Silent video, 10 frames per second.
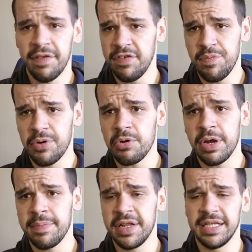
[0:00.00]
if you
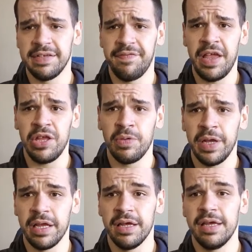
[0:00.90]
programmed it as a failure
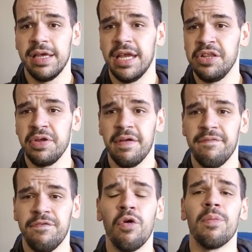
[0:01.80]
week and you get
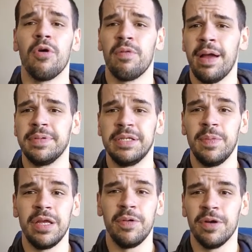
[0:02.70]
4 more reps
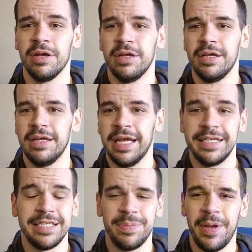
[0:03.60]
than what you were
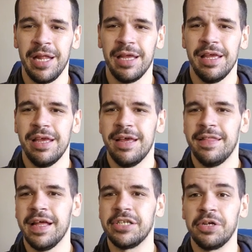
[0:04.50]
anticipating,
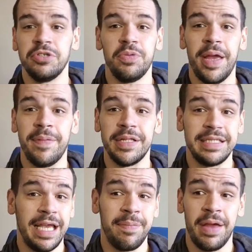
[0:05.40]
that shows you may have been
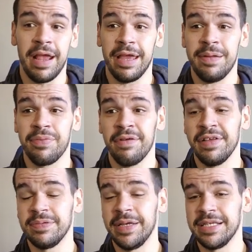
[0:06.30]
sandbagging it in
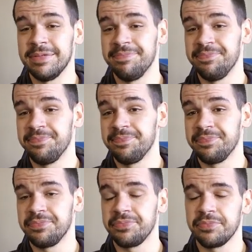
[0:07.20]
previous weeks.
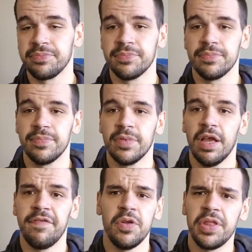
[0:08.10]

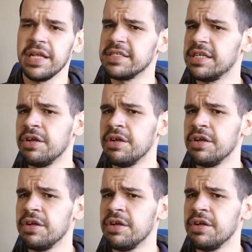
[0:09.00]
A few things